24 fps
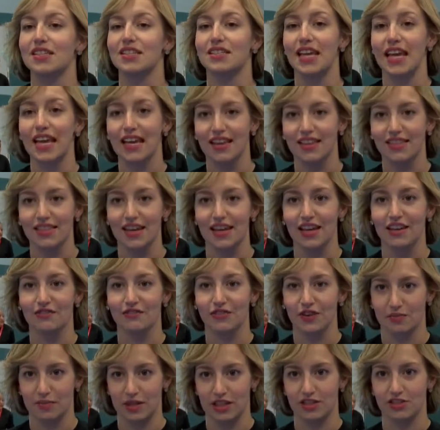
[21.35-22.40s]
to take
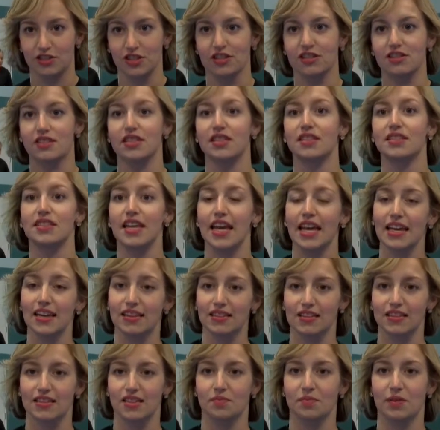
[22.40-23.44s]
the information, to
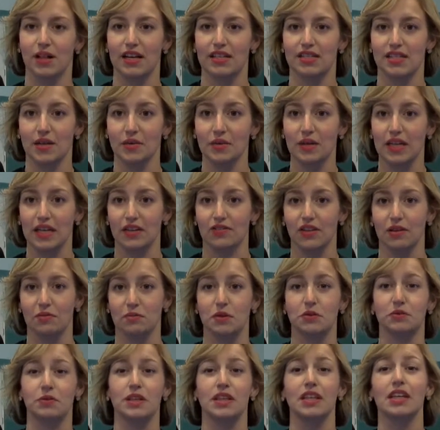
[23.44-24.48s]
take the supplies that we
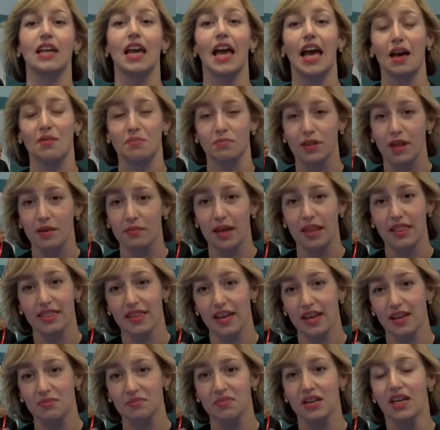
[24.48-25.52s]
give them and really
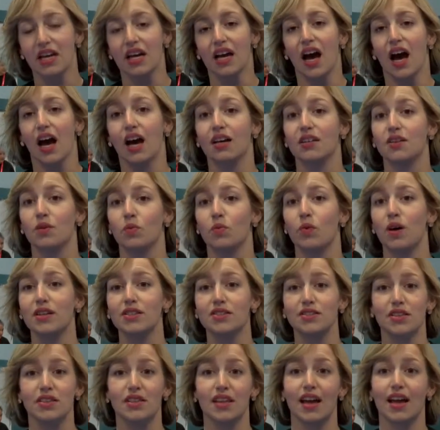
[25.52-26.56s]
implement them. Uh,
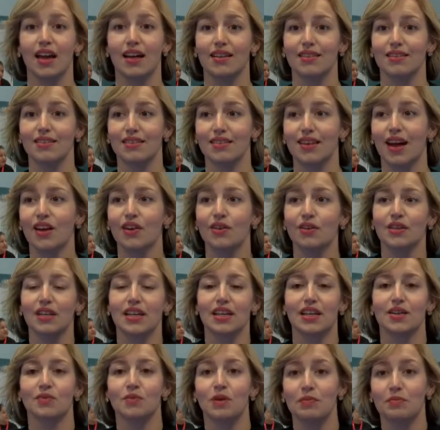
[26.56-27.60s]
one, so that not
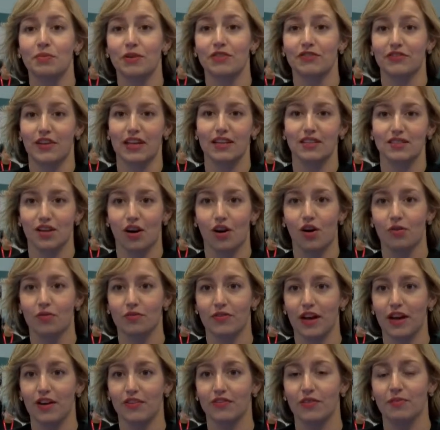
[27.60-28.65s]
only can we prevent a
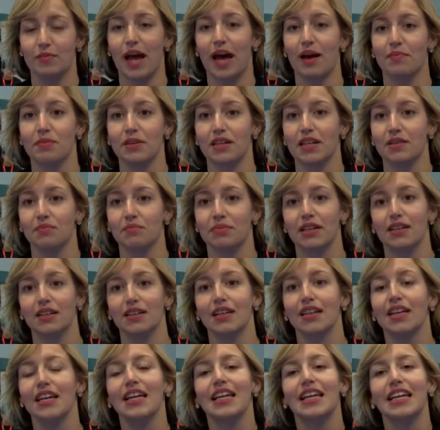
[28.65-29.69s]
home fire from happening,
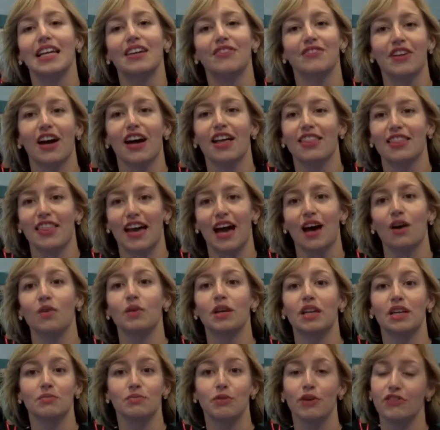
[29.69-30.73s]
but if not
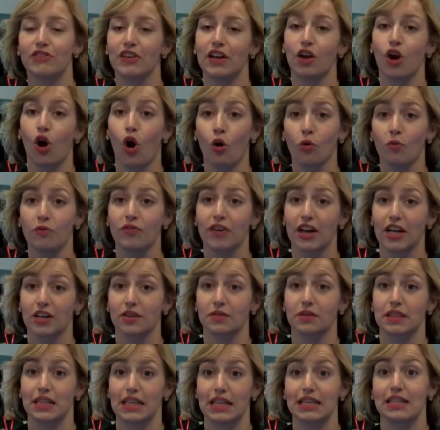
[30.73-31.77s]
that, we can prevent home
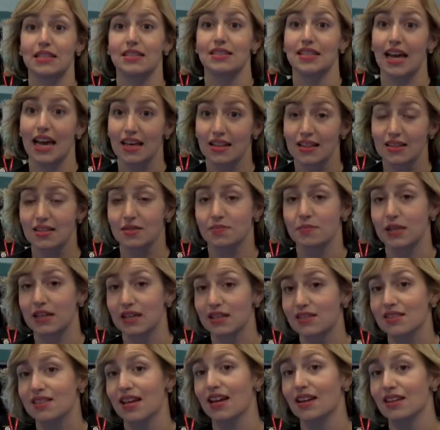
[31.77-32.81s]
fire related
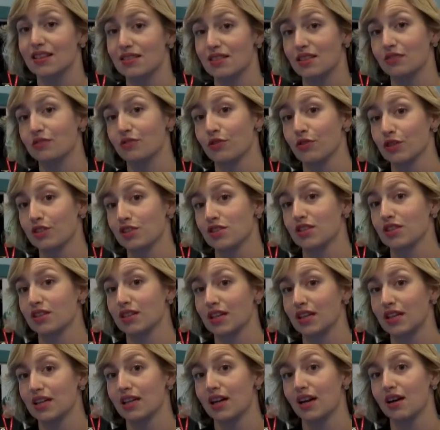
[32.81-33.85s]
deaths because that is
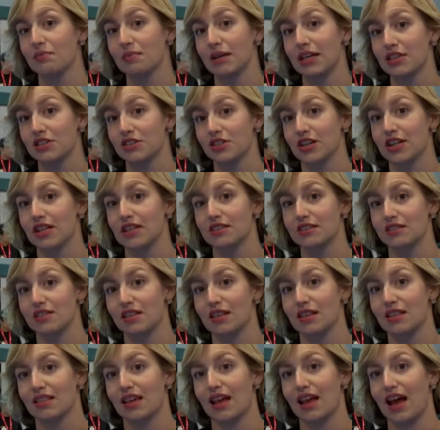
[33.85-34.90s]
unfortunately a major
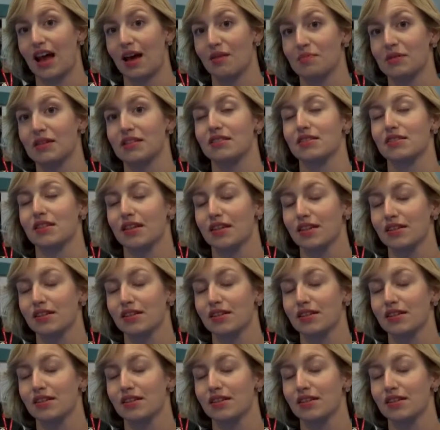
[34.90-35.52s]
incident that happens